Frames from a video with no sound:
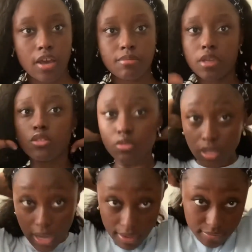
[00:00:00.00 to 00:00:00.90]
Like, you can
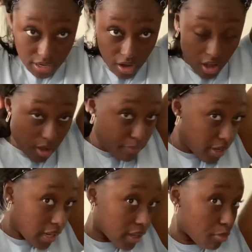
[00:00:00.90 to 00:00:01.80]
have it up in
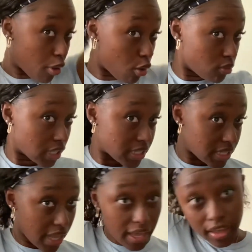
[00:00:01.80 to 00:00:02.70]
like a
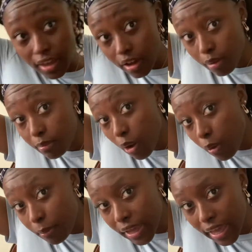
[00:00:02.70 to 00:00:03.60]
ponytail
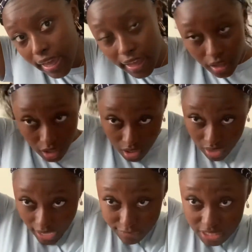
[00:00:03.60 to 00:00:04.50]
moment.
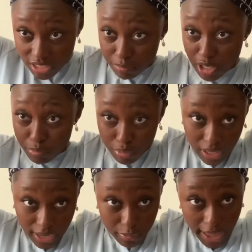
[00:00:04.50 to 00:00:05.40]
I've seen people
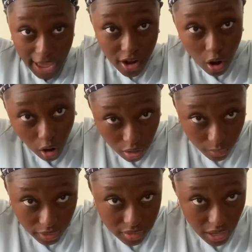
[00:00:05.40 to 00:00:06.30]
like had it all the way
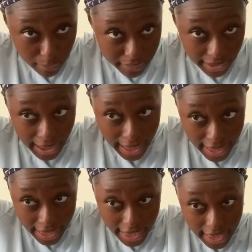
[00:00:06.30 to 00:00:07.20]
on top of their
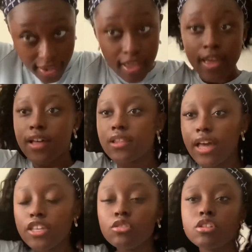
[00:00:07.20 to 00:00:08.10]
head.
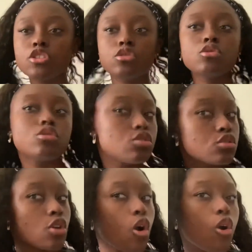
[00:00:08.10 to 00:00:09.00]
Like, you could do
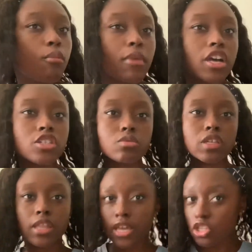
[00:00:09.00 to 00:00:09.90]
so much with
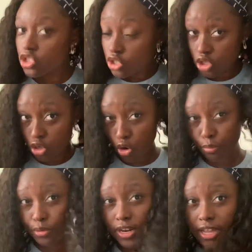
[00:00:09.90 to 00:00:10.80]
it. It's just so
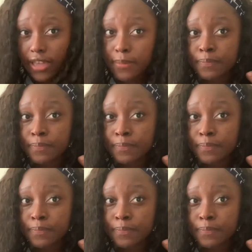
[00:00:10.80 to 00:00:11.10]
pretty.